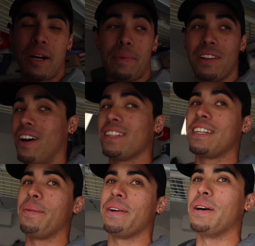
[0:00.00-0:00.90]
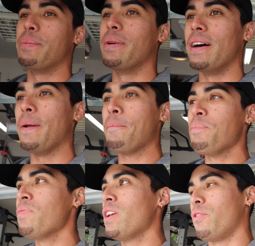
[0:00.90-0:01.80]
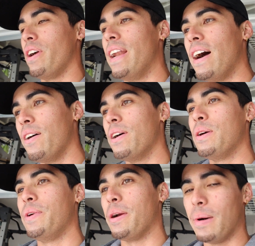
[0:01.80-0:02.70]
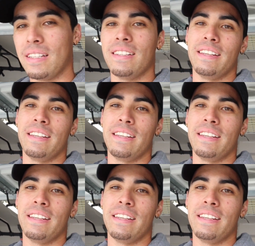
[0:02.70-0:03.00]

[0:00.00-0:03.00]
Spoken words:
shop a long time ago, but right now we are about to